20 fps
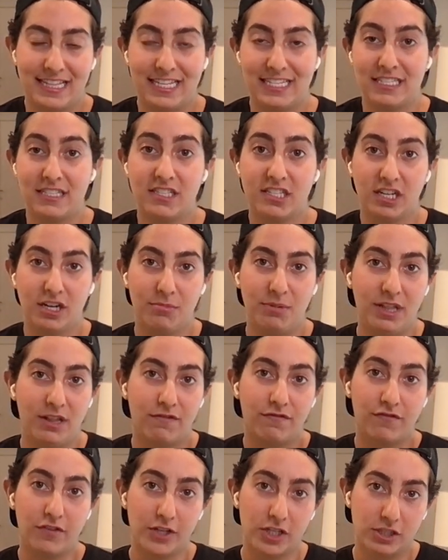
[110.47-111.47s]
This is going to be the
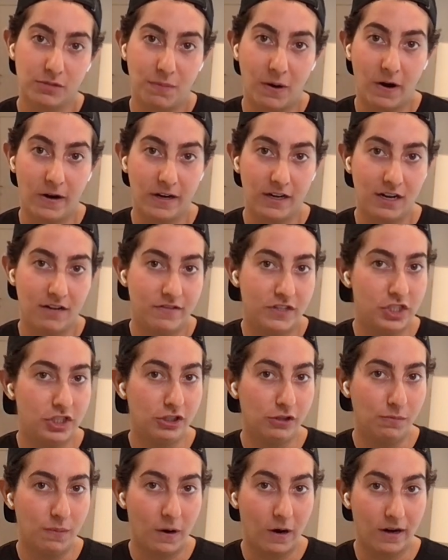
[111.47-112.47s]
first part of a
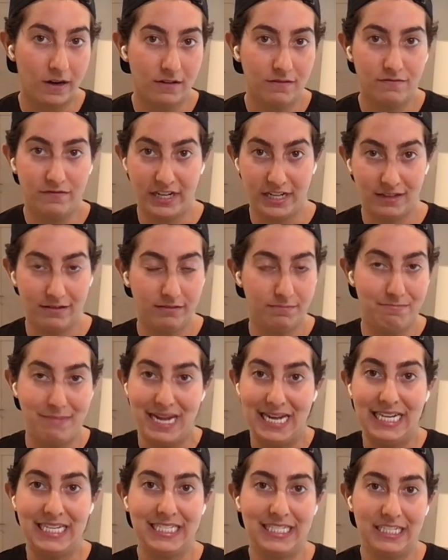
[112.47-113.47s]
two-part
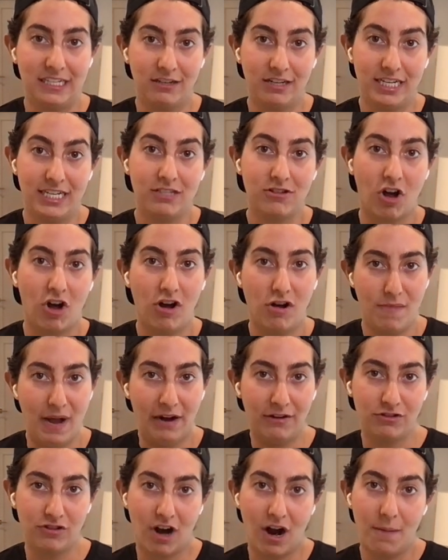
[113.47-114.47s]
mini series all
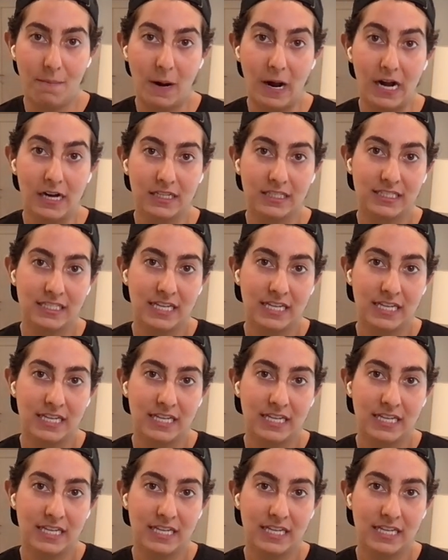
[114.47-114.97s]
about Dropbox.